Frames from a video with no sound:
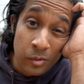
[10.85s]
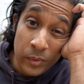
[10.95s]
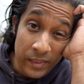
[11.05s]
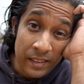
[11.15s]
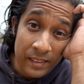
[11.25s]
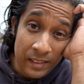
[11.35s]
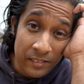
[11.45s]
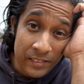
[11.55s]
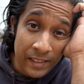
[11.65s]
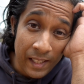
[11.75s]
With nothing
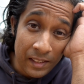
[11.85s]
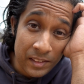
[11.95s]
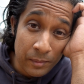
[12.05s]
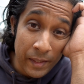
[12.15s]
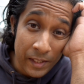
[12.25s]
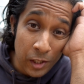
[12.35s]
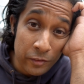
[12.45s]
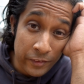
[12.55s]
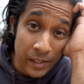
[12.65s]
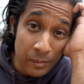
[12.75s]
left in the house to make
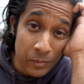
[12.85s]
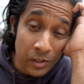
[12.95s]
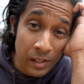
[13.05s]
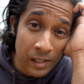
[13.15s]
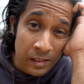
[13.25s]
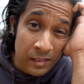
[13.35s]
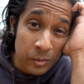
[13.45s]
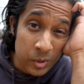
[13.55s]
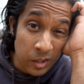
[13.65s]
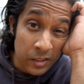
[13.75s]
over anymore,
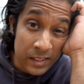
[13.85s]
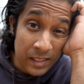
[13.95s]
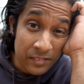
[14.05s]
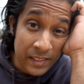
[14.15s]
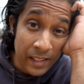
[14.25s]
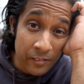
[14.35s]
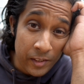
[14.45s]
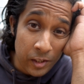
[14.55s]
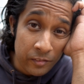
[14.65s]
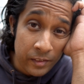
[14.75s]
there was a lot of stuff to get
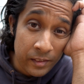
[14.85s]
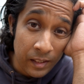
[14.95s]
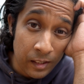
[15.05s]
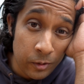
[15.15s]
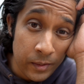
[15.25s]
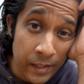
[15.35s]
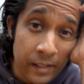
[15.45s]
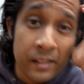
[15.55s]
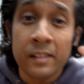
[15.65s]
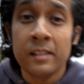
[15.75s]
rid of,
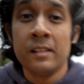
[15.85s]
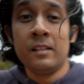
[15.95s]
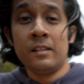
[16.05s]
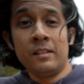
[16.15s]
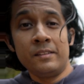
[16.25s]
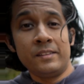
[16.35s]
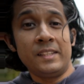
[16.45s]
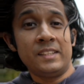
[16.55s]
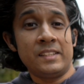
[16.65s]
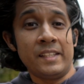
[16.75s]
including
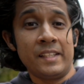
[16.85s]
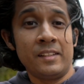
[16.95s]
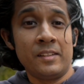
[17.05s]
this thing.